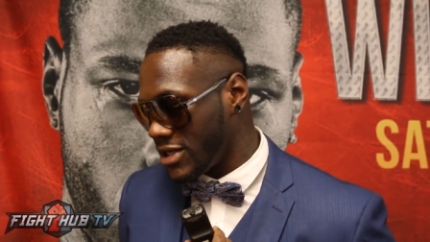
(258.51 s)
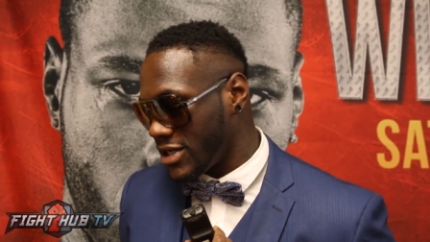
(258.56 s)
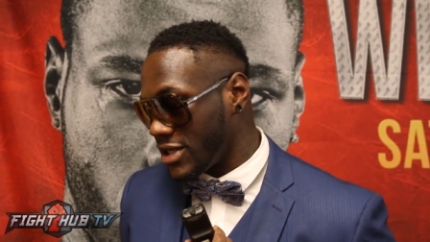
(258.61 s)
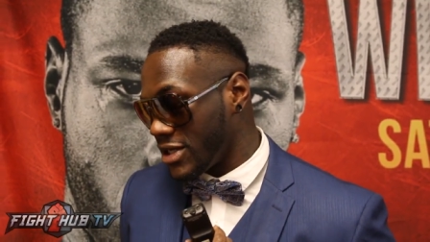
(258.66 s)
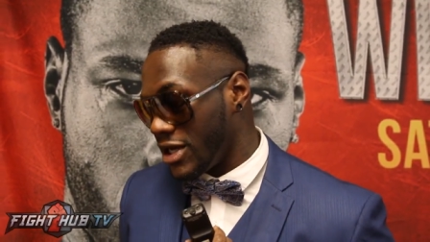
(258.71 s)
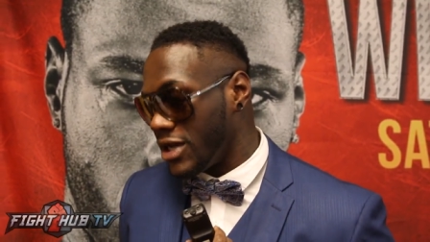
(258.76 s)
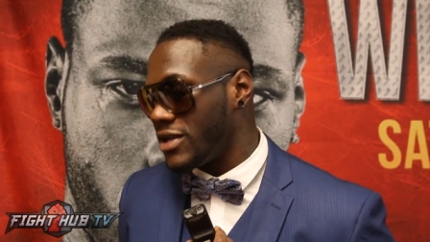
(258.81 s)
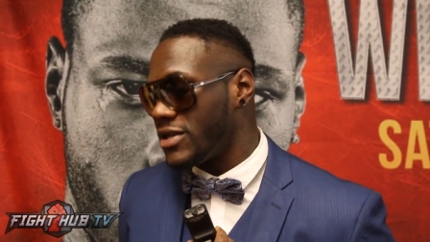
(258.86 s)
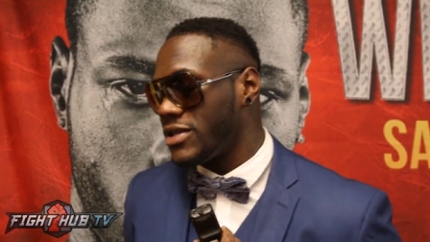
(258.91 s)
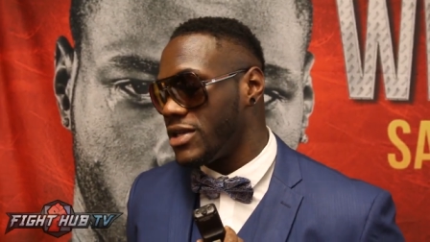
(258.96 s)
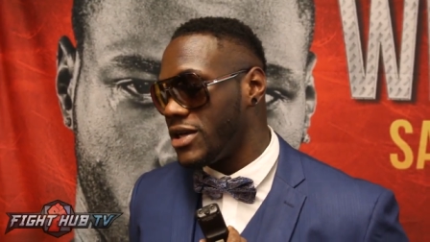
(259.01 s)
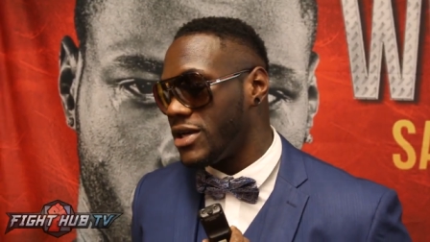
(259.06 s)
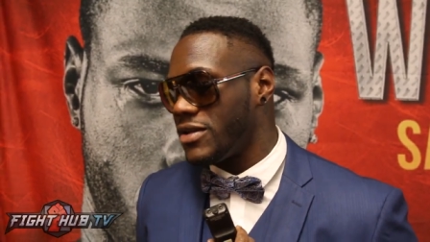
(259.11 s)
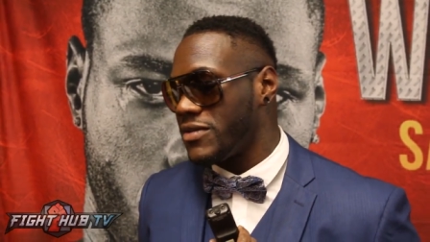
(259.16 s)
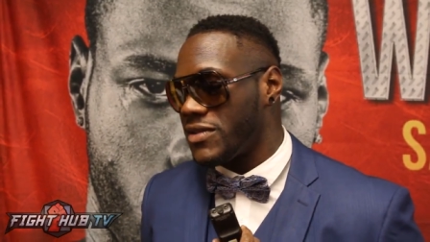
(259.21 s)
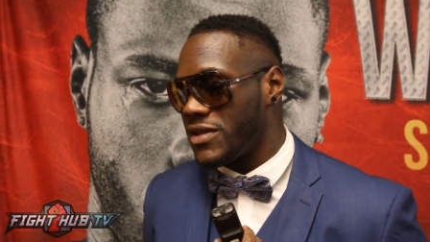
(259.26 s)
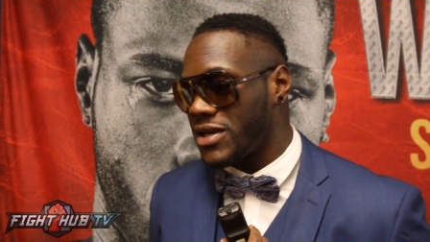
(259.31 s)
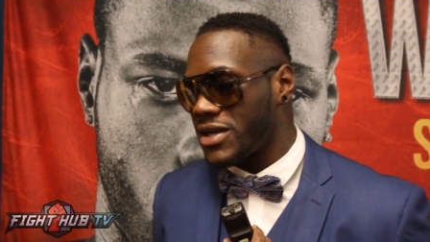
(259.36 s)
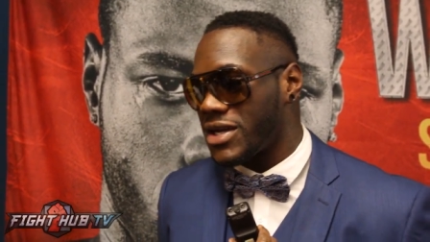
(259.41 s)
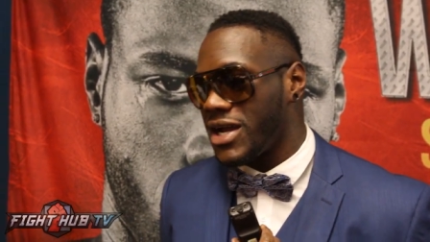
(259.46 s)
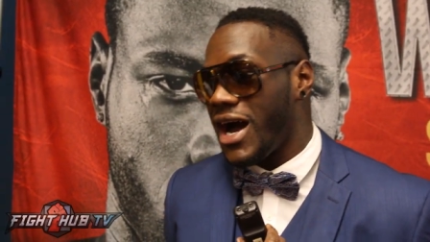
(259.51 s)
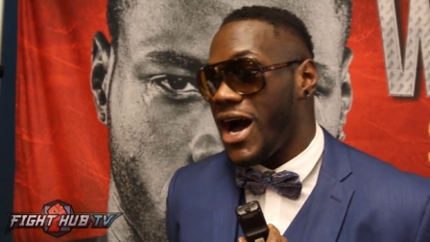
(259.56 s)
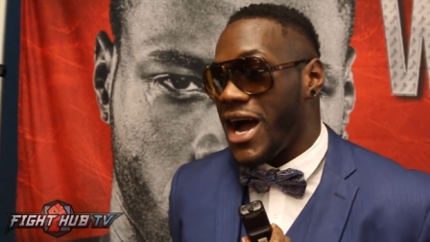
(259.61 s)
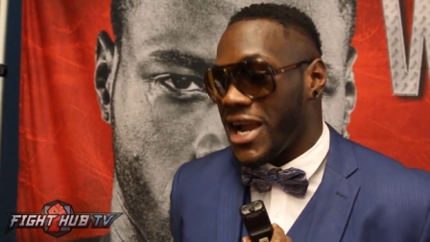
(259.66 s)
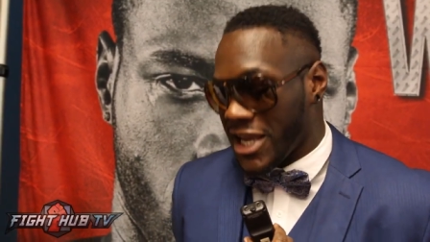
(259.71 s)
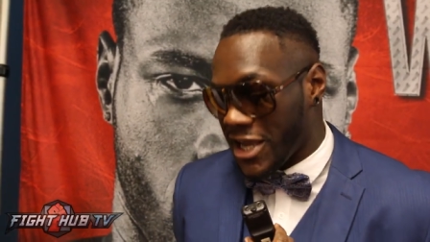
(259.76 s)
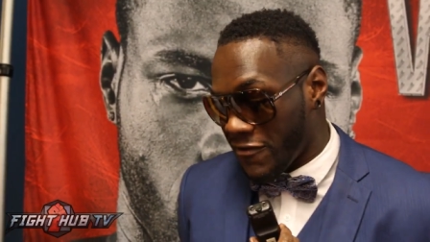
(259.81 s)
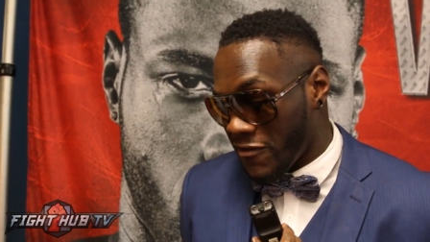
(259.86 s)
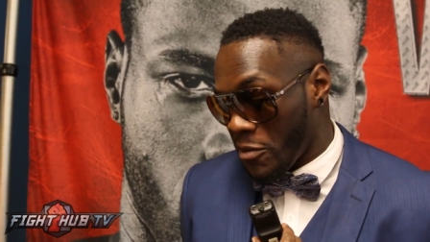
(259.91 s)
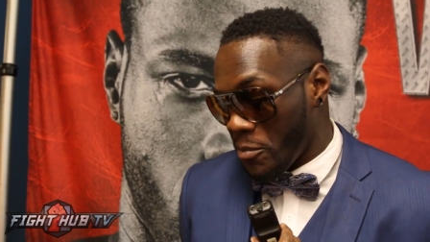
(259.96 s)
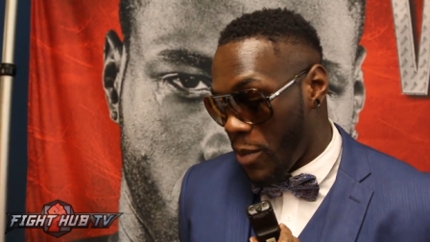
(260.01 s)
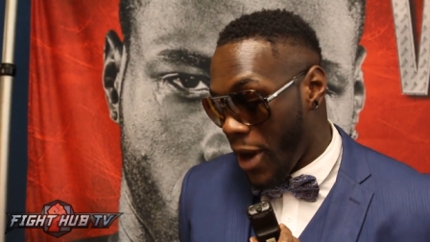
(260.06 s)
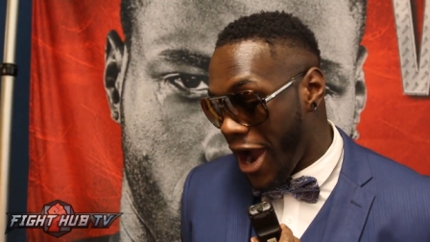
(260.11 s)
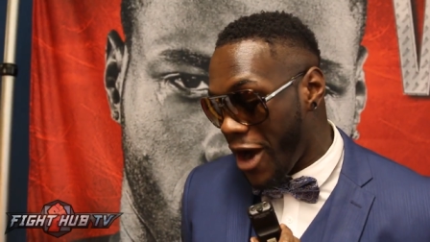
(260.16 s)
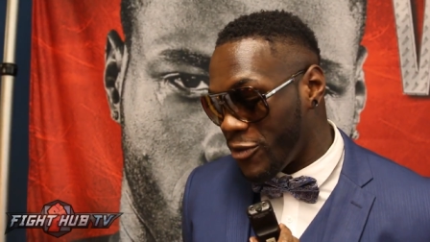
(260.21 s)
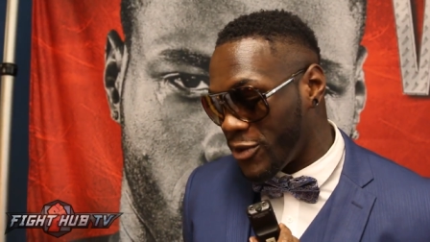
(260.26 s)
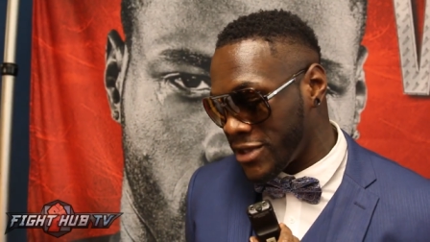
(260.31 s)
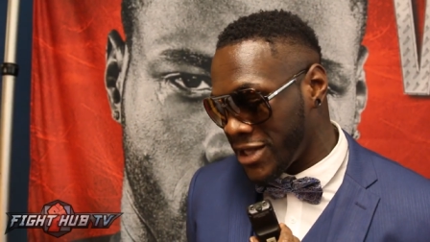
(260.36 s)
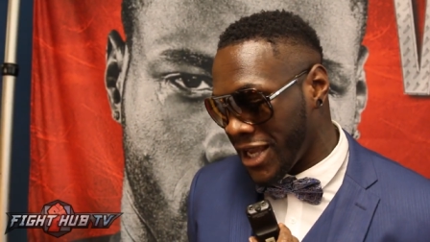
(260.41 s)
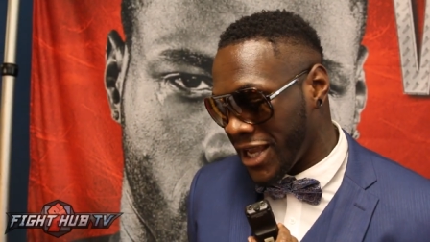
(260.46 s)
the God-given
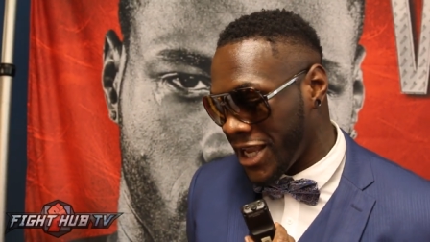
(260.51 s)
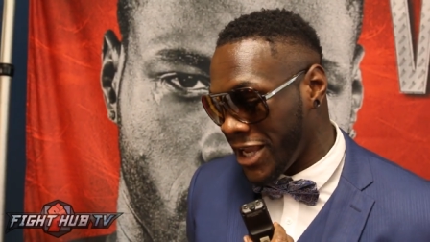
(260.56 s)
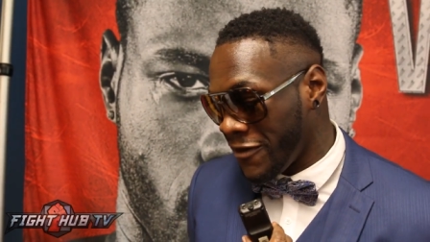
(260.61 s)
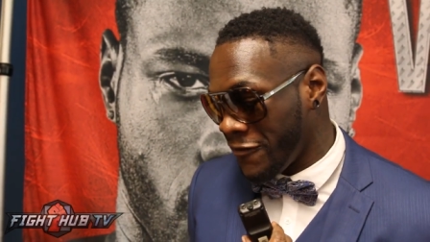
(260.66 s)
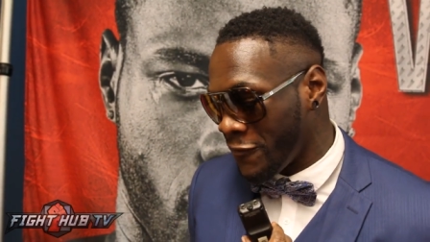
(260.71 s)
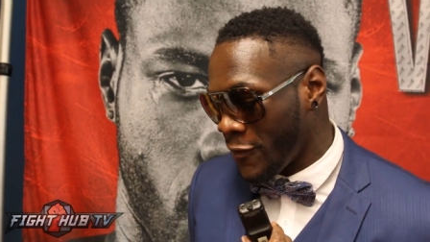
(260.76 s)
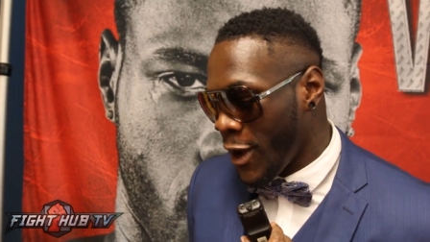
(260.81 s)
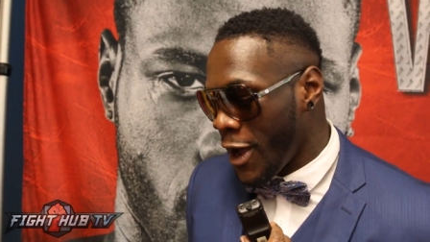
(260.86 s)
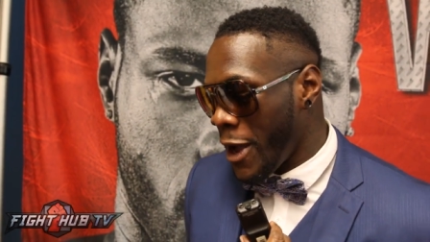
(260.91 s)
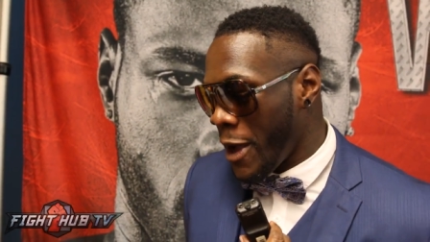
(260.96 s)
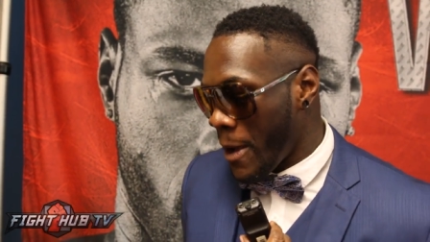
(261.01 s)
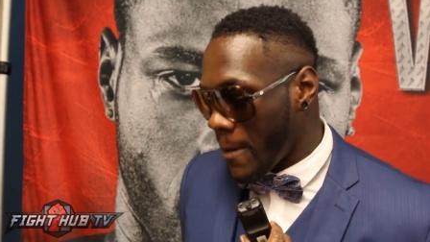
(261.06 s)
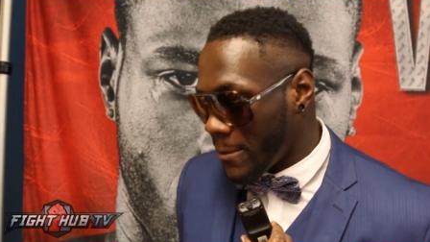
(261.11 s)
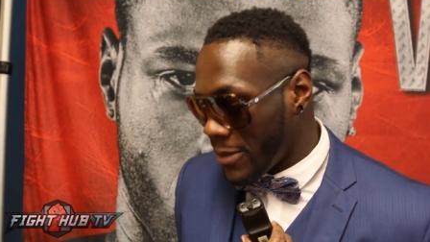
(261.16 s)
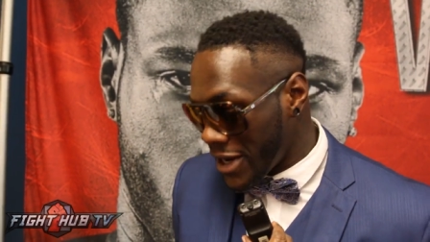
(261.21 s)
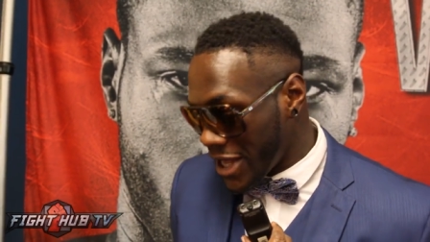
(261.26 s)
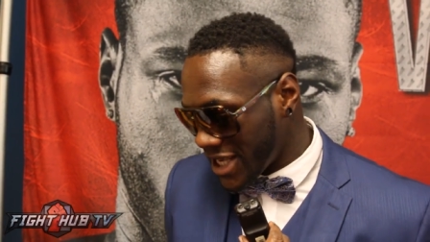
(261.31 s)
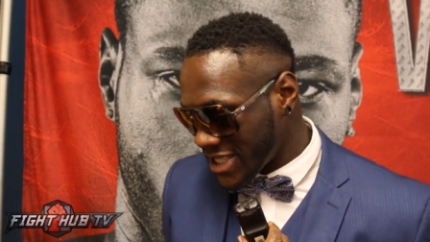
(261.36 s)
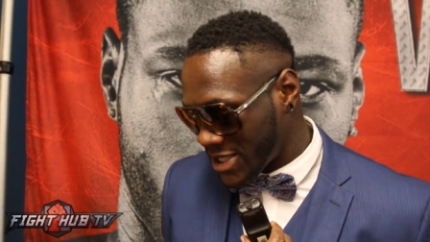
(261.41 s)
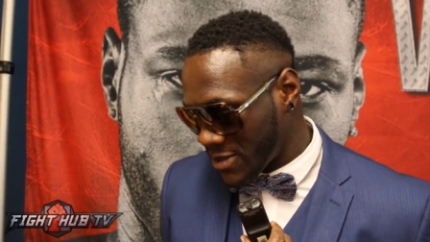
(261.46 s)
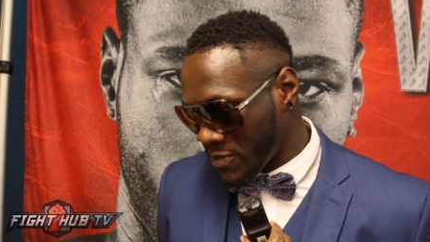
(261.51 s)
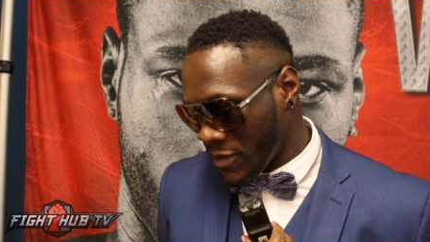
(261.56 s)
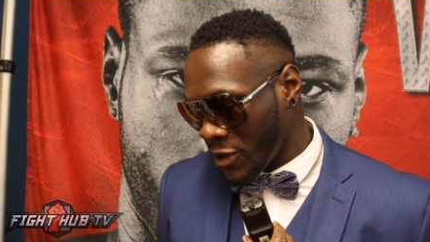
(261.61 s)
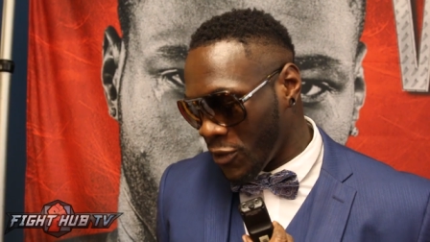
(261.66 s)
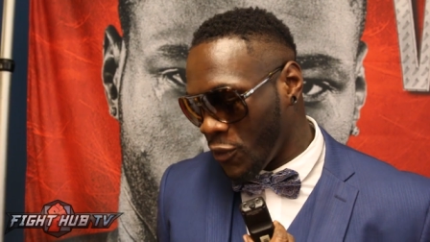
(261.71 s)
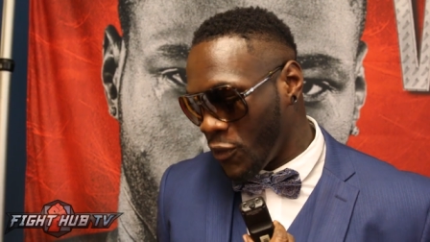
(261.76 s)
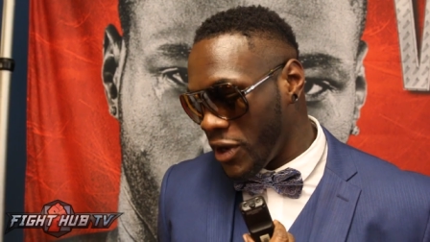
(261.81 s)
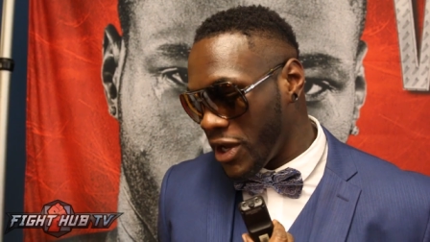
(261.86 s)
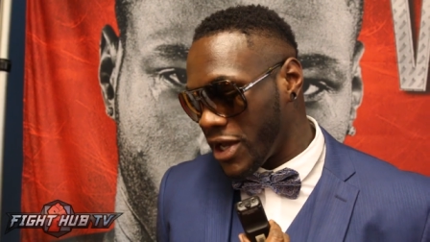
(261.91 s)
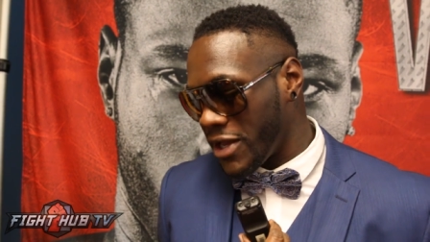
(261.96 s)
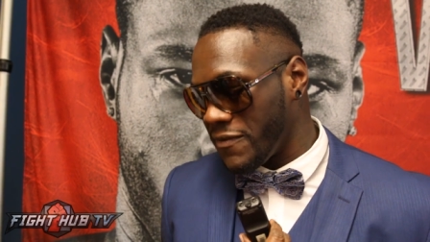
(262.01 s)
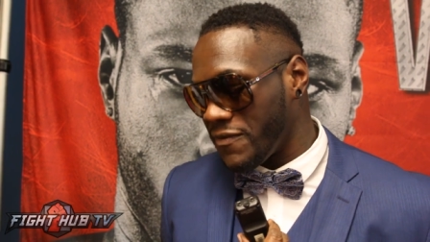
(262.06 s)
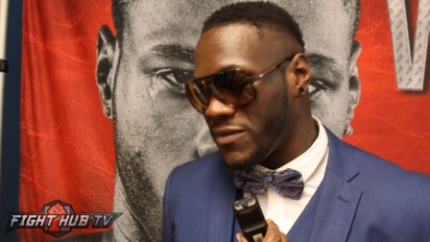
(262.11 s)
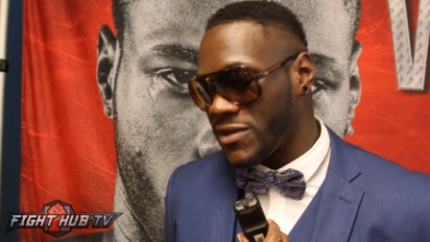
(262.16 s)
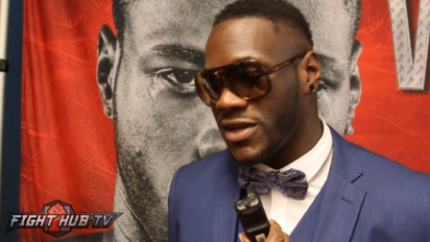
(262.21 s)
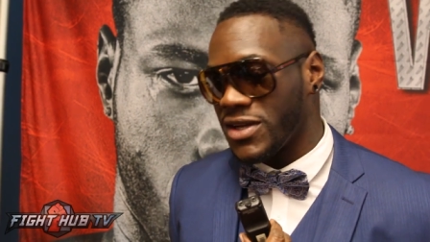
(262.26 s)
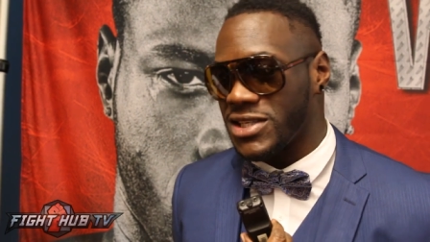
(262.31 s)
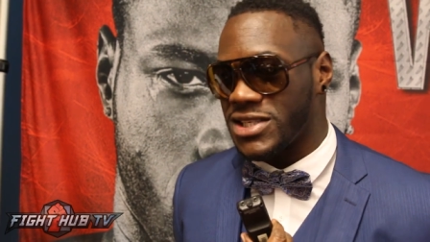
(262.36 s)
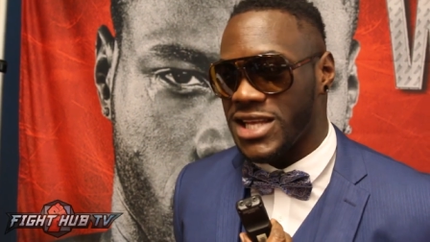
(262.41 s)
power that He blessed me with.